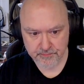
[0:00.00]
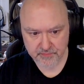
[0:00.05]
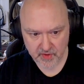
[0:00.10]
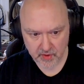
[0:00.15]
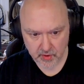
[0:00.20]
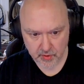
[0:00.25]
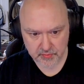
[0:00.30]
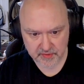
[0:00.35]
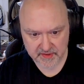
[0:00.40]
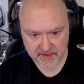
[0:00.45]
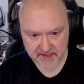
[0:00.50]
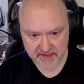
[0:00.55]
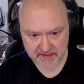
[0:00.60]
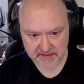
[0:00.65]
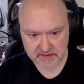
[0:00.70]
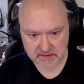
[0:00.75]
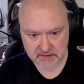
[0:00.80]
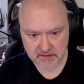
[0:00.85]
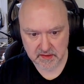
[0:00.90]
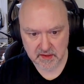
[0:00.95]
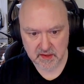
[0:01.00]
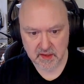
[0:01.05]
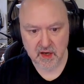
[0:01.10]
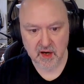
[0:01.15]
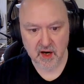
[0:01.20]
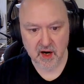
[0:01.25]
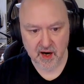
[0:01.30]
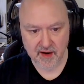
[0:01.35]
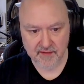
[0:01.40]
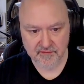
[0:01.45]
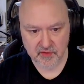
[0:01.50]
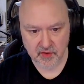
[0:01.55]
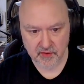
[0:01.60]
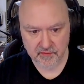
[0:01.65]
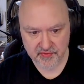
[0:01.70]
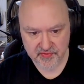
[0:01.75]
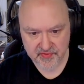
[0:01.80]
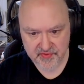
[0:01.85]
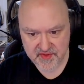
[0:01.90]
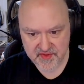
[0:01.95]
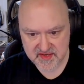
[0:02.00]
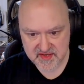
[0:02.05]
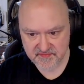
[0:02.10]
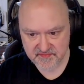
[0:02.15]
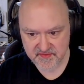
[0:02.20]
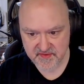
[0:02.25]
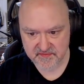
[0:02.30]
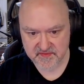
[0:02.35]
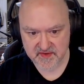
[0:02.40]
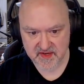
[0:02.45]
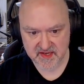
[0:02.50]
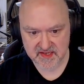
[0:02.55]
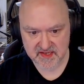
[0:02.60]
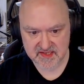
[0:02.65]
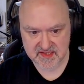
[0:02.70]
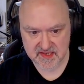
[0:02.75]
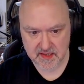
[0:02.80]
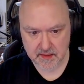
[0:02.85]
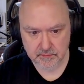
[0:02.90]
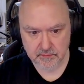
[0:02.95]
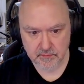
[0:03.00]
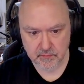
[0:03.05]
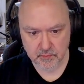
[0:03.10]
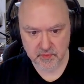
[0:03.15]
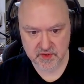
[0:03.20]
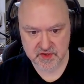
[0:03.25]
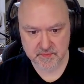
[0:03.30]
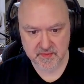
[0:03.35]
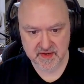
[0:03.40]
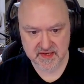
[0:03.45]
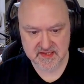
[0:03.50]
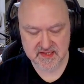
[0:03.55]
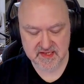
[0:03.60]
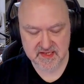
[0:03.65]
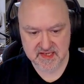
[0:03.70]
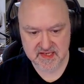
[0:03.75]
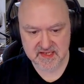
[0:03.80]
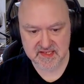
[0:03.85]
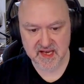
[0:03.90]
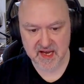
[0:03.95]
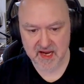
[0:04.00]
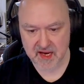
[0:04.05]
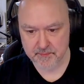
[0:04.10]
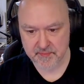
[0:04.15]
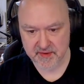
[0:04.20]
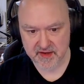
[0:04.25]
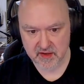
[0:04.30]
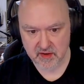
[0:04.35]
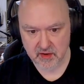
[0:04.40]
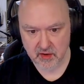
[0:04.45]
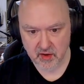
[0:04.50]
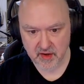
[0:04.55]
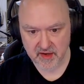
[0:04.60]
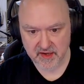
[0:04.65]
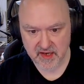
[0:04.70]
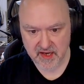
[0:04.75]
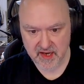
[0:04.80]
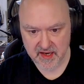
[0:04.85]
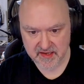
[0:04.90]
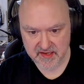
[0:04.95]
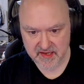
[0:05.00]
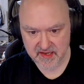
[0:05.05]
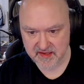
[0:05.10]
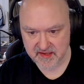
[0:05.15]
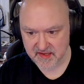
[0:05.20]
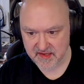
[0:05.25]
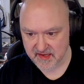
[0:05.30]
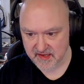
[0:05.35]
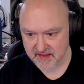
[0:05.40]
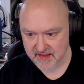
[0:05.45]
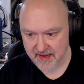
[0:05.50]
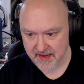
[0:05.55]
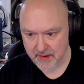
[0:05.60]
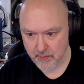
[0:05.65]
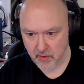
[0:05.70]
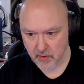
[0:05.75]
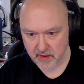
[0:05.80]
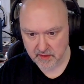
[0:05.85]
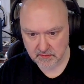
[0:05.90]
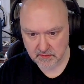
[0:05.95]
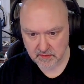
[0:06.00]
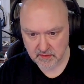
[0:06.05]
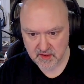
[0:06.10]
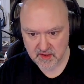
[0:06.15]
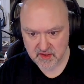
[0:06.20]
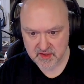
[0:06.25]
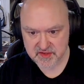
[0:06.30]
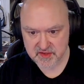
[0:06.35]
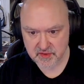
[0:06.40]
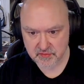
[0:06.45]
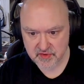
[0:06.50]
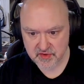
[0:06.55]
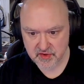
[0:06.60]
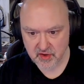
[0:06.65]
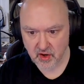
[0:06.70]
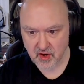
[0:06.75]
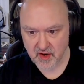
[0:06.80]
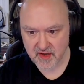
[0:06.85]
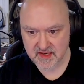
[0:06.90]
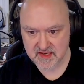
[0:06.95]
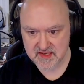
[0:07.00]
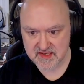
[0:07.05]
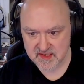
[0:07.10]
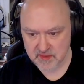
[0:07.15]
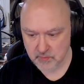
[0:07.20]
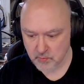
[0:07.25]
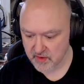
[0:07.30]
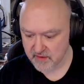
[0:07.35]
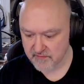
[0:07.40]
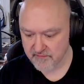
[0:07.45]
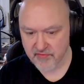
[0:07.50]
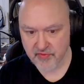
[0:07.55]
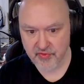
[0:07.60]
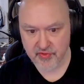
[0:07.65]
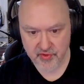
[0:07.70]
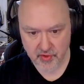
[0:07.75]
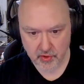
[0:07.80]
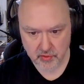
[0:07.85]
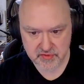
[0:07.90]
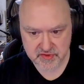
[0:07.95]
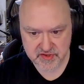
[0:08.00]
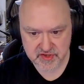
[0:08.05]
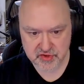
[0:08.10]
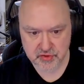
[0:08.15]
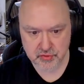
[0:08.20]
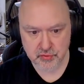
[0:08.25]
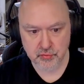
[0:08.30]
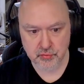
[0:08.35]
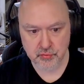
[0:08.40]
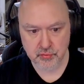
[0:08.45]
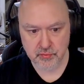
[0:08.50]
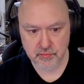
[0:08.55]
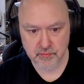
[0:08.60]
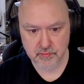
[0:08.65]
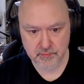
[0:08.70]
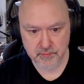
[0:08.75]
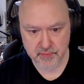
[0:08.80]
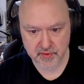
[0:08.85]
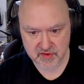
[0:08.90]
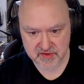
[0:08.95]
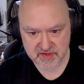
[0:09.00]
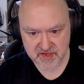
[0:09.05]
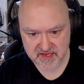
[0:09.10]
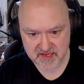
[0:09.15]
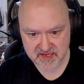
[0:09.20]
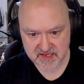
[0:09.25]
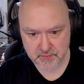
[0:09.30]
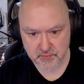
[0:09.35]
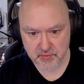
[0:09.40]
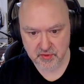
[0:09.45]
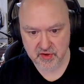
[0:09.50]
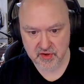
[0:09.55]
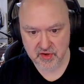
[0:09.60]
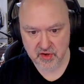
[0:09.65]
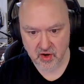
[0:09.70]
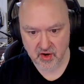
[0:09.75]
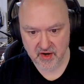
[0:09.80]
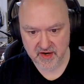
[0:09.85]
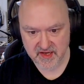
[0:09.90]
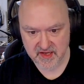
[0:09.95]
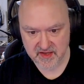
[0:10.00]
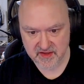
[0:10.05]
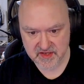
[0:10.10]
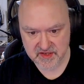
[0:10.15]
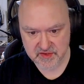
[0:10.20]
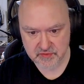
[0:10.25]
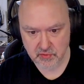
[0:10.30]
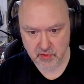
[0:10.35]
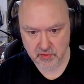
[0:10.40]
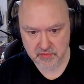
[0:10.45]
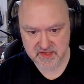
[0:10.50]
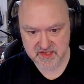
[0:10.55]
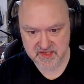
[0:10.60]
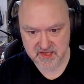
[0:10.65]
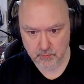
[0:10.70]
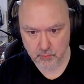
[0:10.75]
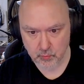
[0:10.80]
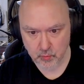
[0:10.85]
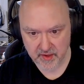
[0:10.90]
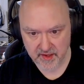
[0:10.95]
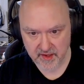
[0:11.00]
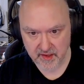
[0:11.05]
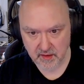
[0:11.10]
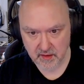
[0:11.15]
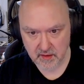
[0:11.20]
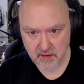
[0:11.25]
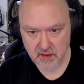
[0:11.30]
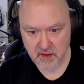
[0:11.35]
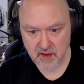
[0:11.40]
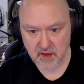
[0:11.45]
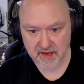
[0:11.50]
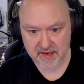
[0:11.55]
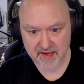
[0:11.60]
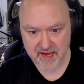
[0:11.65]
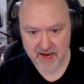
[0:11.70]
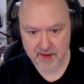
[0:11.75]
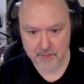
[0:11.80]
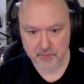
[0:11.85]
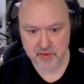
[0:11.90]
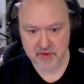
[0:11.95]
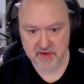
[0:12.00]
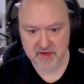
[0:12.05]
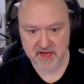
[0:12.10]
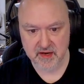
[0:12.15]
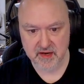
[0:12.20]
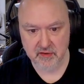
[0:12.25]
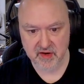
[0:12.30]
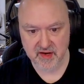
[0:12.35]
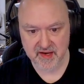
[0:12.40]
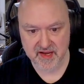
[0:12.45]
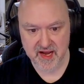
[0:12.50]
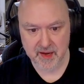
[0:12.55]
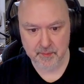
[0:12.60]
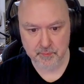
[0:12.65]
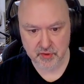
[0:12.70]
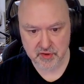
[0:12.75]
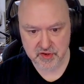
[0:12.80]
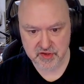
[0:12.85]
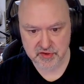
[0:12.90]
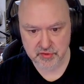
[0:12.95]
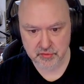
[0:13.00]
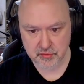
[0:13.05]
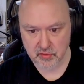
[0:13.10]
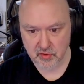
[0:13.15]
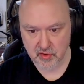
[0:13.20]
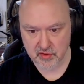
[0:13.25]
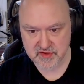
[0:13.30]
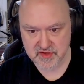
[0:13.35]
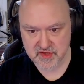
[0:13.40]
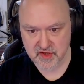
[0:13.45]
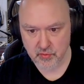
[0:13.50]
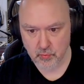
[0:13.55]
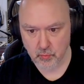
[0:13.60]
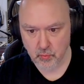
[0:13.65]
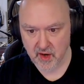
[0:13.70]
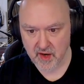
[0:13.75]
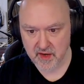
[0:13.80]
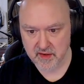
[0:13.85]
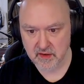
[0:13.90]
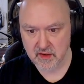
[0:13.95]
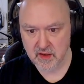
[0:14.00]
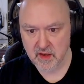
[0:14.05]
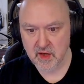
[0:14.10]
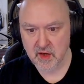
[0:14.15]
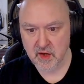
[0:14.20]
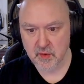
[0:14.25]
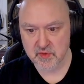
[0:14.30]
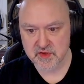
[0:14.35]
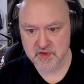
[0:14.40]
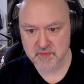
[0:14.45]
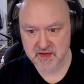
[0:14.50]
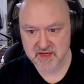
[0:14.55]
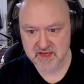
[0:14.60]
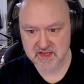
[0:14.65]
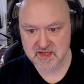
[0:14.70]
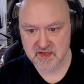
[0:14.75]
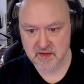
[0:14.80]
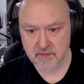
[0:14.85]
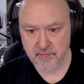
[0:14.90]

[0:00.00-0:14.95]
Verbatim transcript: okay, I've got this 15 sum, which means this can't be a nine and neither can that one. So nine is in one of those two because I need to put a nine in this row somewhere. I can't put it here and I can't put it too close to the one, which means